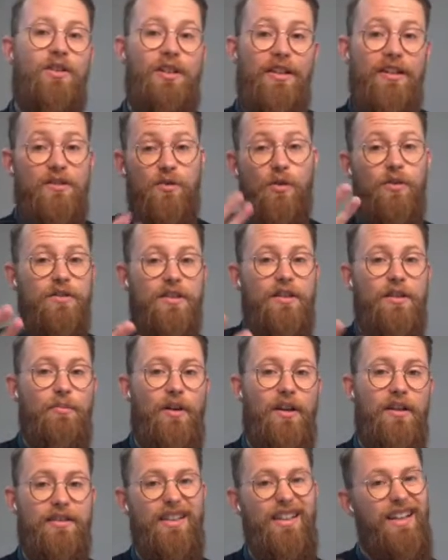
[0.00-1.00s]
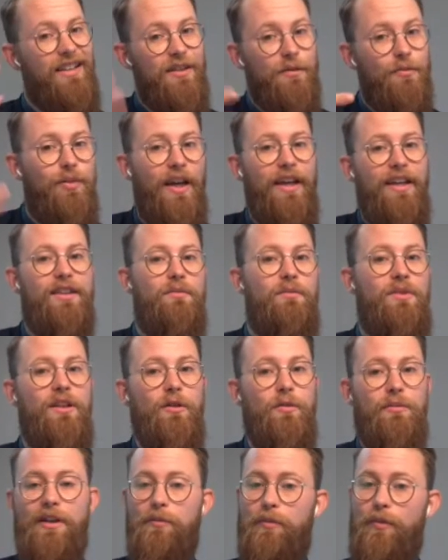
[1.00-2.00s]
talk to the person, explain them a little
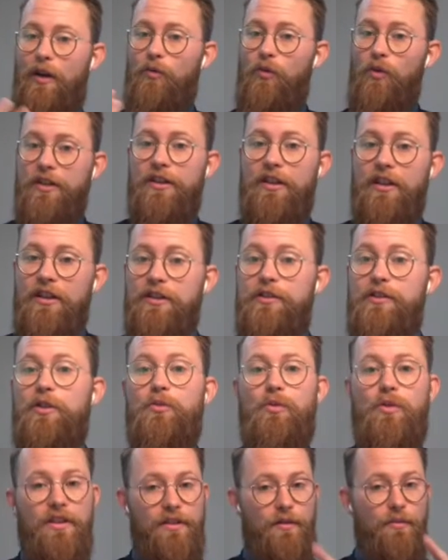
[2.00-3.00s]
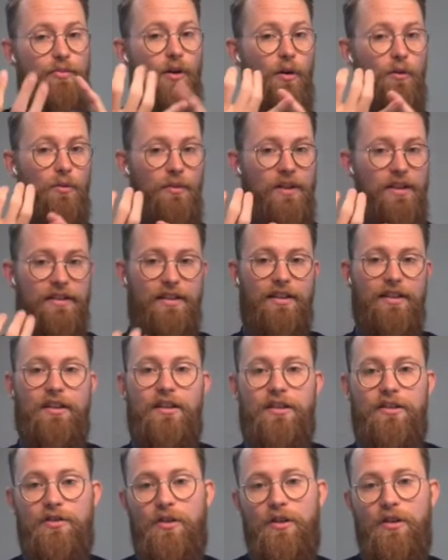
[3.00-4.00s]
bit about what you're going to do, what the problem is that you're going
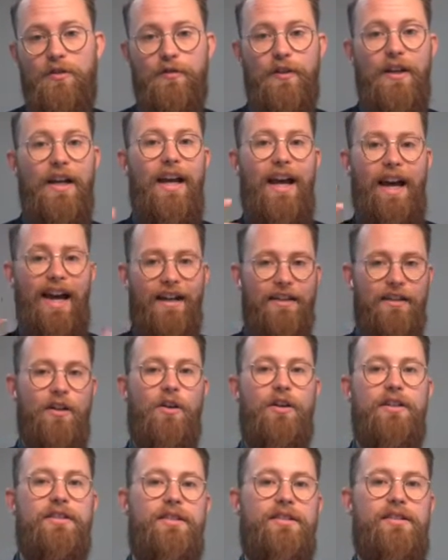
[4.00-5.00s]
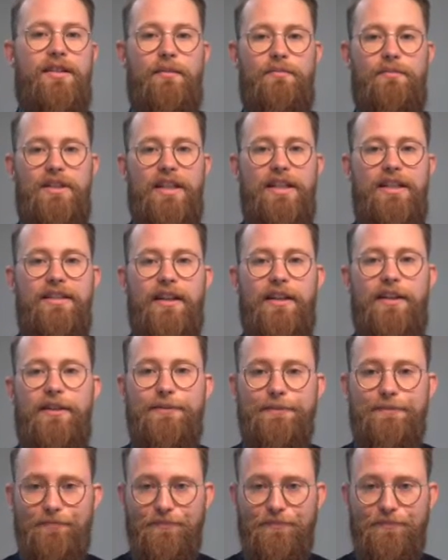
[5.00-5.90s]
to solve, and go into some detail.